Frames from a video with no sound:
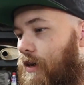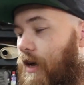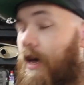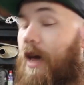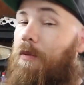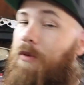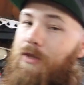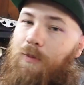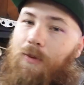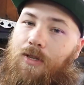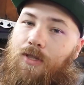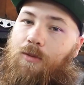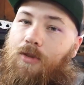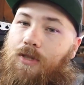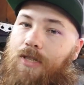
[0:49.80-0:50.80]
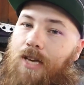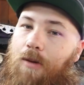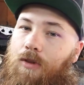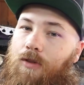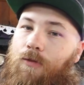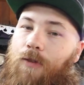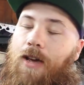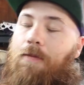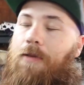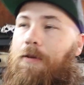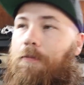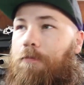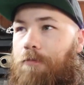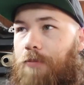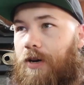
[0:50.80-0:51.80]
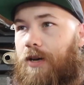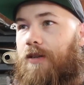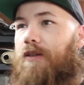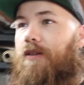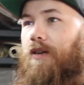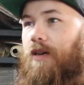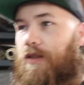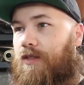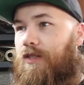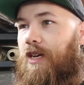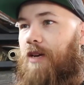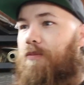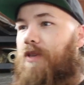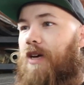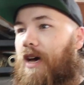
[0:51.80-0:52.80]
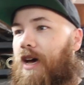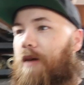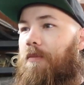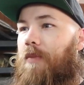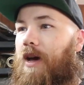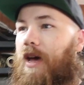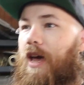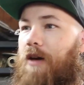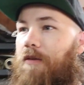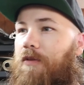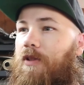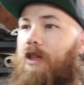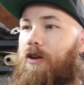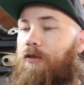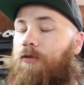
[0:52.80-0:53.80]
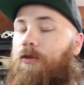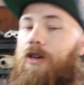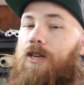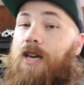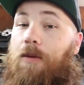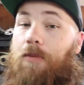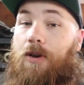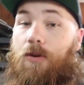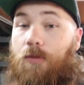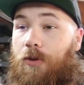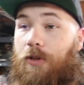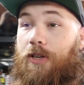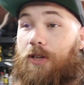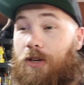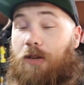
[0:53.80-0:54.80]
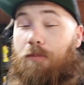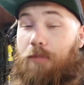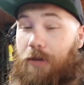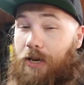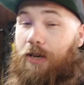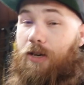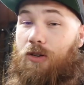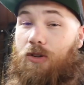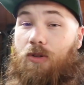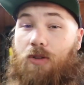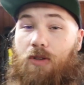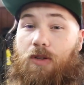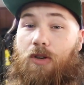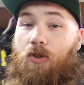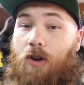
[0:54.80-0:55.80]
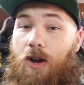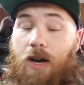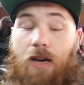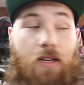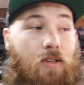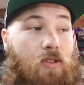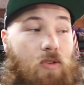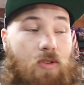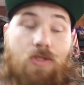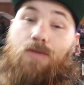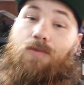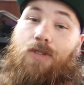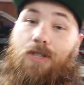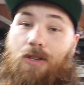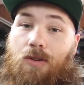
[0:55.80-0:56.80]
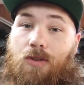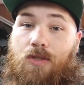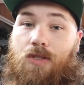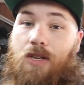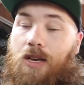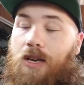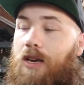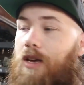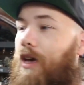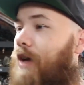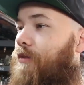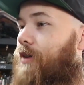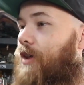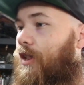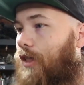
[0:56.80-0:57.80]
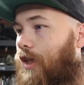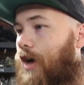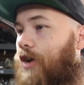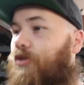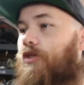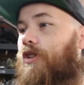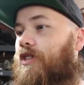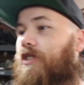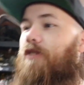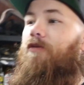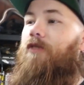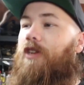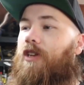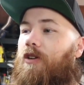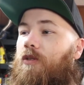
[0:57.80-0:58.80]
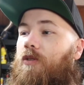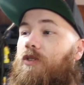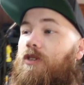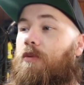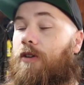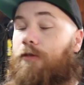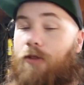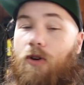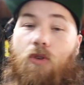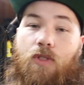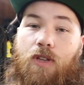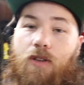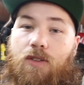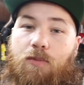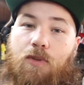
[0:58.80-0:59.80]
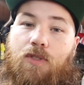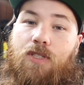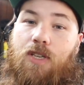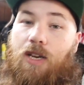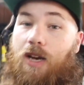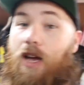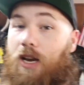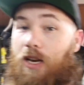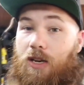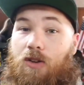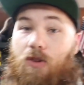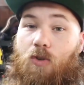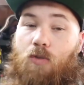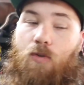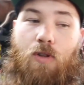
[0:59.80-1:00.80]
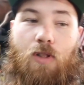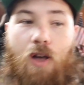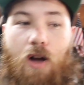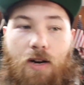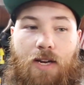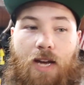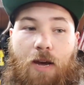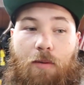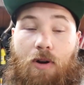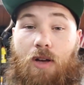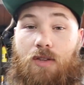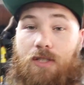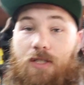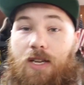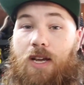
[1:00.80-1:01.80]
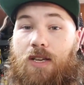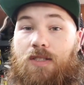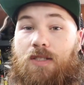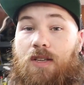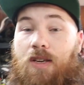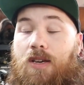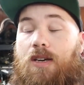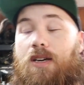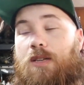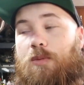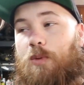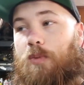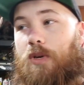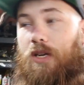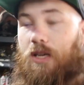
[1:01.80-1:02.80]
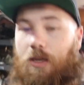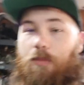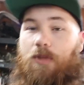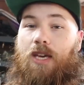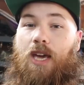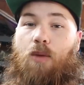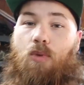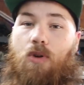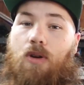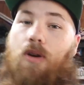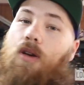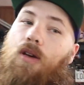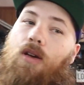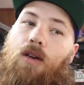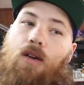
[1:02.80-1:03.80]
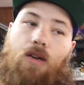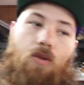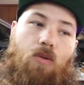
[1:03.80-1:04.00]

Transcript: have been spending some good time with the family, but at the same time, I have a lot of free time that I really could be out here doing the grind and doing some videos. I've got a laundry list of videos on my phone that I've been saying I need to do for a long time, and all it takes is me picking up the camera and